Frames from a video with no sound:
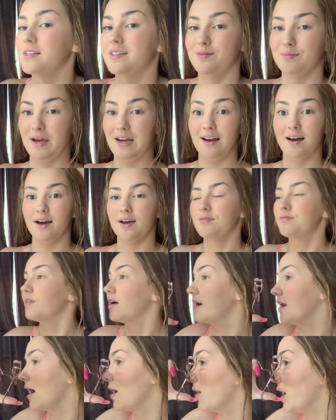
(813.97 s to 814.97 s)
is my life
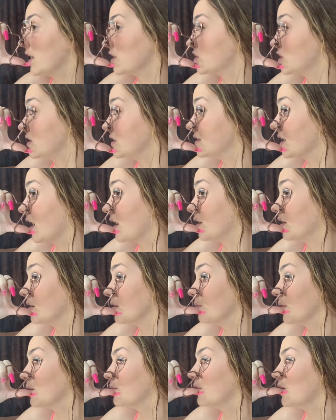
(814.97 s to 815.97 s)
right now, actually sat in
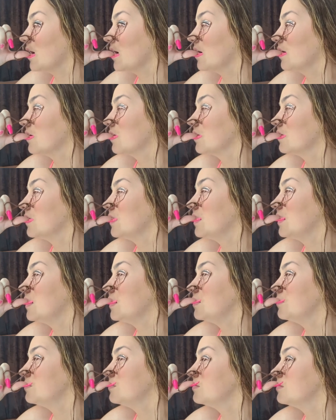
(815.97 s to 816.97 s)
my bra.
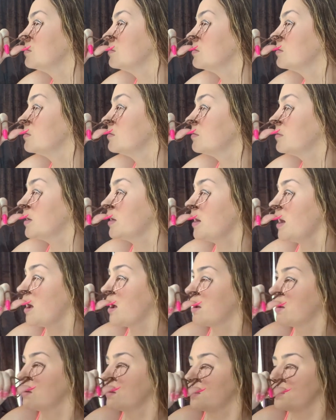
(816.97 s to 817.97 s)
But yeah,
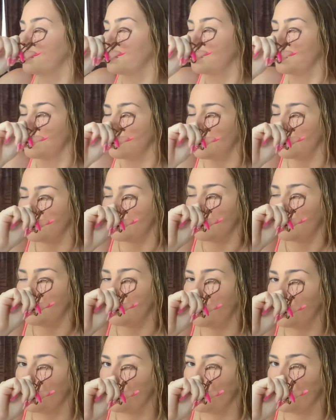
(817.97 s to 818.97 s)

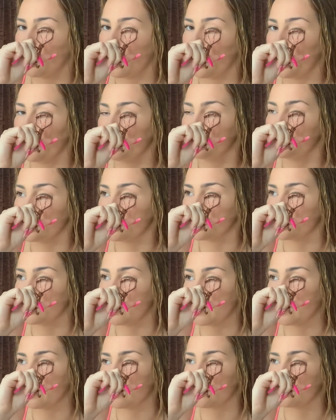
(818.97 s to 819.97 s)
I have such, like,